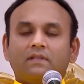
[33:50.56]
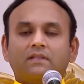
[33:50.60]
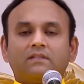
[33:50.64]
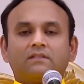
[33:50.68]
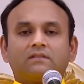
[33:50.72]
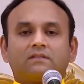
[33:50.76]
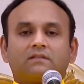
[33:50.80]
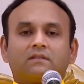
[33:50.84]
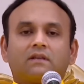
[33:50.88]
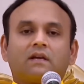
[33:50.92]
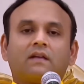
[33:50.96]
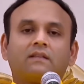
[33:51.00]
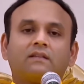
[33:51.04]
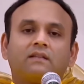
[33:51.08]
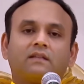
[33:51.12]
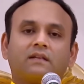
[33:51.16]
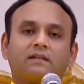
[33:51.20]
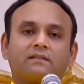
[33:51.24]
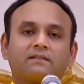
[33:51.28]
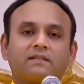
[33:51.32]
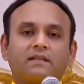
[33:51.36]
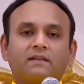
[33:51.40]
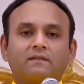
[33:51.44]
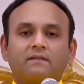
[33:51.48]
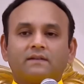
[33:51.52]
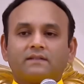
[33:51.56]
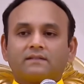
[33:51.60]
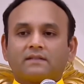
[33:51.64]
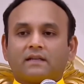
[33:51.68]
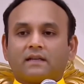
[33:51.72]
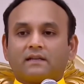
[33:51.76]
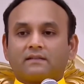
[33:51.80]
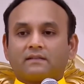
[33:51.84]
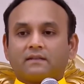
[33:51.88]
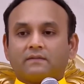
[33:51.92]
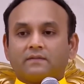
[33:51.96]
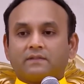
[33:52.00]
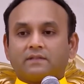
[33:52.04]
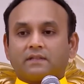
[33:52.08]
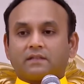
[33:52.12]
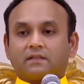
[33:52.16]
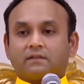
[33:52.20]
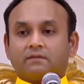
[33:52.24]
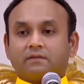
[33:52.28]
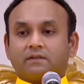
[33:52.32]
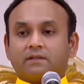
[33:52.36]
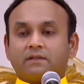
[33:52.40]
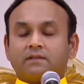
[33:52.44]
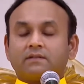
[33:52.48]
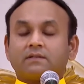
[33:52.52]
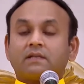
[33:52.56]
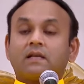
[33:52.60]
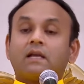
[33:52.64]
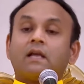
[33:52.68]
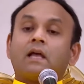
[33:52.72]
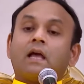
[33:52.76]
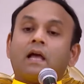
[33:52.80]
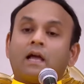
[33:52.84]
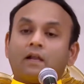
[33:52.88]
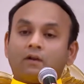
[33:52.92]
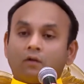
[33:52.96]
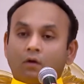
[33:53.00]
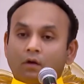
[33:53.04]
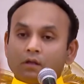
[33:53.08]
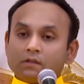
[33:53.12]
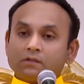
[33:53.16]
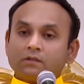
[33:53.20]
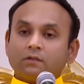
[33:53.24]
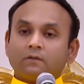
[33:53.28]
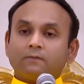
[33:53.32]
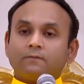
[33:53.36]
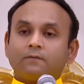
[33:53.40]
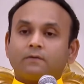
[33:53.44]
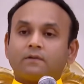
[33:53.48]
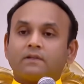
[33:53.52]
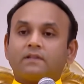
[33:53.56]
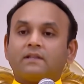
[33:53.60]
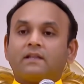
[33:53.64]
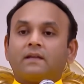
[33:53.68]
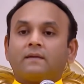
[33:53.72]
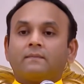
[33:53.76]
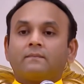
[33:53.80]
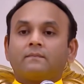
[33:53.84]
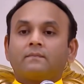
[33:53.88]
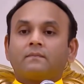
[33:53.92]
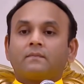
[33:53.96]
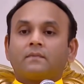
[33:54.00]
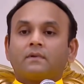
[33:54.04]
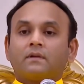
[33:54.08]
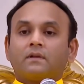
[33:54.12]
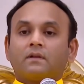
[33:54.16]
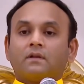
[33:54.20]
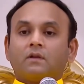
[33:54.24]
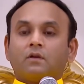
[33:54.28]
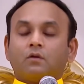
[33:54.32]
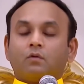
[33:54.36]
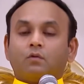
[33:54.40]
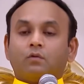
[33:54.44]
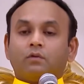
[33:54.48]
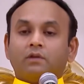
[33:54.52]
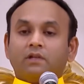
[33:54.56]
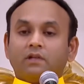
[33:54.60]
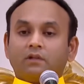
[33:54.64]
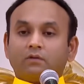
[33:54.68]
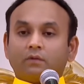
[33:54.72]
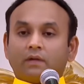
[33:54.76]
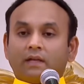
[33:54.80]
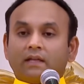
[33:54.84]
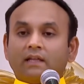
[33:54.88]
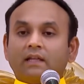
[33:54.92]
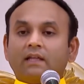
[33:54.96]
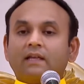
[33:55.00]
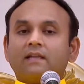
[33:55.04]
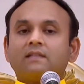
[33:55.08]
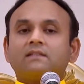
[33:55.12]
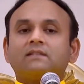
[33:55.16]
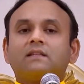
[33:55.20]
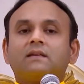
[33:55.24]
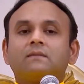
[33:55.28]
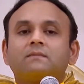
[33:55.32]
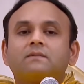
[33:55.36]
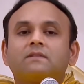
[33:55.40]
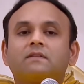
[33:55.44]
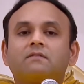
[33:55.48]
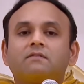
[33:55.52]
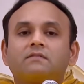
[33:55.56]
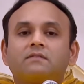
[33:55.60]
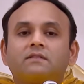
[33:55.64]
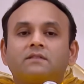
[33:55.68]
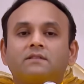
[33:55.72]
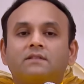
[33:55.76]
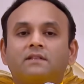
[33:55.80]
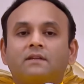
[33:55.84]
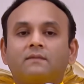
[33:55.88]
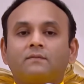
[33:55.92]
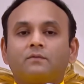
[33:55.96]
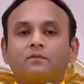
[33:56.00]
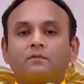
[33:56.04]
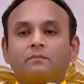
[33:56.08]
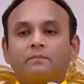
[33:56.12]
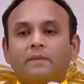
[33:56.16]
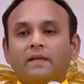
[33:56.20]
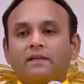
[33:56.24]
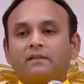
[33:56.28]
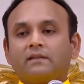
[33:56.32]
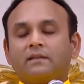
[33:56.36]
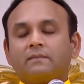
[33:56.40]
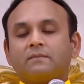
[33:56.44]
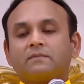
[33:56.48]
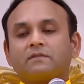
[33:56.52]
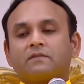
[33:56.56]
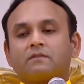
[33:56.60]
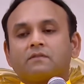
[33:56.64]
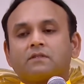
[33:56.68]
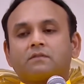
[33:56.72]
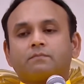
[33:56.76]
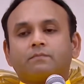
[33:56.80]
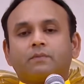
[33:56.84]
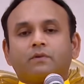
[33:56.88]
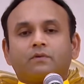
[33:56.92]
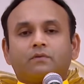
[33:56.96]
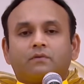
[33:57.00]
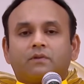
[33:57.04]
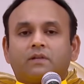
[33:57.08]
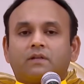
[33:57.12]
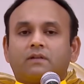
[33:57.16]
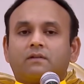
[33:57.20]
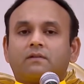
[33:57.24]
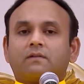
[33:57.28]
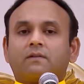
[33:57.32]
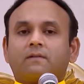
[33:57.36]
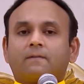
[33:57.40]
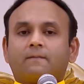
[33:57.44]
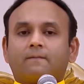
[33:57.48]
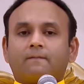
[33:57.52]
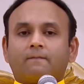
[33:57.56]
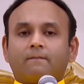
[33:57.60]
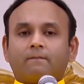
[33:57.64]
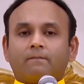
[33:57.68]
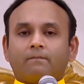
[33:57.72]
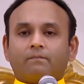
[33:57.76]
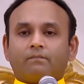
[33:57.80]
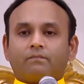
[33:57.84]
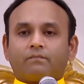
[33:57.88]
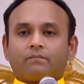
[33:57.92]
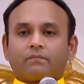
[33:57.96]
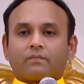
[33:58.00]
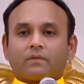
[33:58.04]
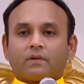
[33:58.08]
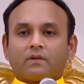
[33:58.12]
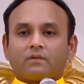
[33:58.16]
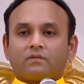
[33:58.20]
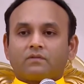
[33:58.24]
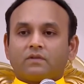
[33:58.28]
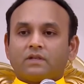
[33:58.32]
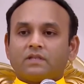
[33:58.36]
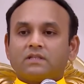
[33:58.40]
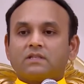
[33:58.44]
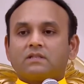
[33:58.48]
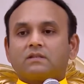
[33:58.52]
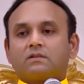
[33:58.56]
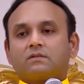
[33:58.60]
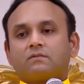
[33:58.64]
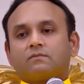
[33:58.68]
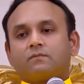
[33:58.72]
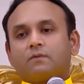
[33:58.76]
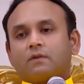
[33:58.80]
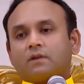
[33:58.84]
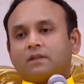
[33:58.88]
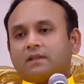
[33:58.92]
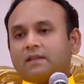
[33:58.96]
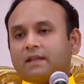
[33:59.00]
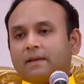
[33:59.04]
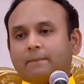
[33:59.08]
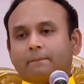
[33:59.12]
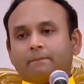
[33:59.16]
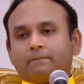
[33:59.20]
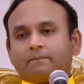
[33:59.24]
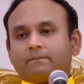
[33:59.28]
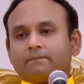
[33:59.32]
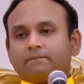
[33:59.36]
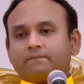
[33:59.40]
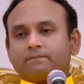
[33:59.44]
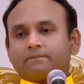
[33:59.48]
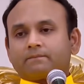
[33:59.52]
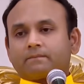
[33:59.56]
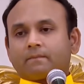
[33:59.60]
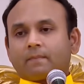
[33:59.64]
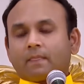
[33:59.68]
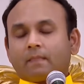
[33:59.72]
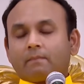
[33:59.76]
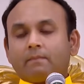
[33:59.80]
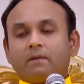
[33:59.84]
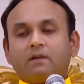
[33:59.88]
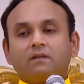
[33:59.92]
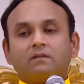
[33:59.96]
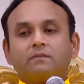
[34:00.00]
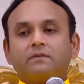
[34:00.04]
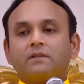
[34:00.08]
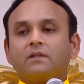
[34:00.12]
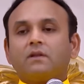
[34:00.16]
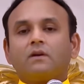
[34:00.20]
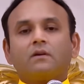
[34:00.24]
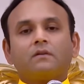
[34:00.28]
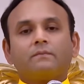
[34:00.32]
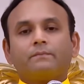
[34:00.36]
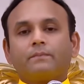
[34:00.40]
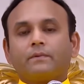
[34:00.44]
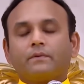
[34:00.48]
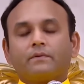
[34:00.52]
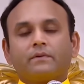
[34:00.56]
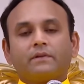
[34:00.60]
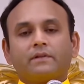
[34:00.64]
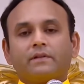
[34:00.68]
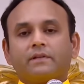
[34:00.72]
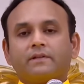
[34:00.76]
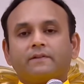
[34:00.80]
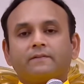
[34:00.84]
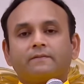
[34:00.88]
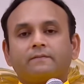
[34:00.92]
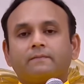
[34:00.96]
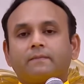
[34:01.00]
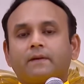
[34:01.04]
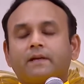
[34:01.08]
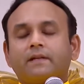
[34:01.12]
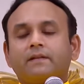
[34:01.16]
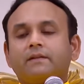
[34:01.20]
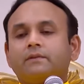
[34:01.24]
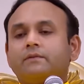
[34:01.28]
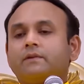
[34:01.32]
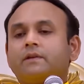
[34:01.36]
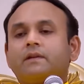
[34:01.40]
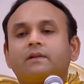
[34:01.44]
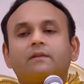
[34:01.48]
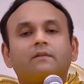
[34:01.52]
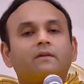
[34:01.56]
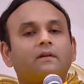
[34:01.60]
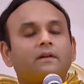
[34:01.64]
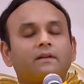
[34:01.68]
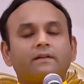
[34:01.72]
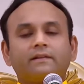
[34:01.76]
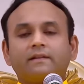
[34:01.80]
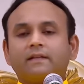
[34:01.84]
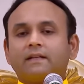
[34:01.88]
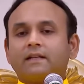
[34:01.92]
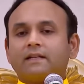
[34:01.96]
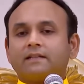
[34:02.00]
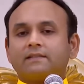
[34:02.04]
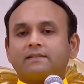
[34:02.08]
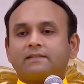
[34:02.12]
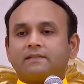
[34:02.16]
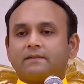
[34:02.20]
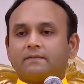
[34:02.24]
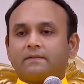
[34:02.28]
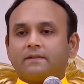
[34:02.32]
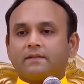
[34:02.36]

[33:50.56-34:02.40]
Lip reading: these other service activities. And also for them who need to engage themselves in them to make themselves purer. So it's for them. Because without purity of mind, you cannot realize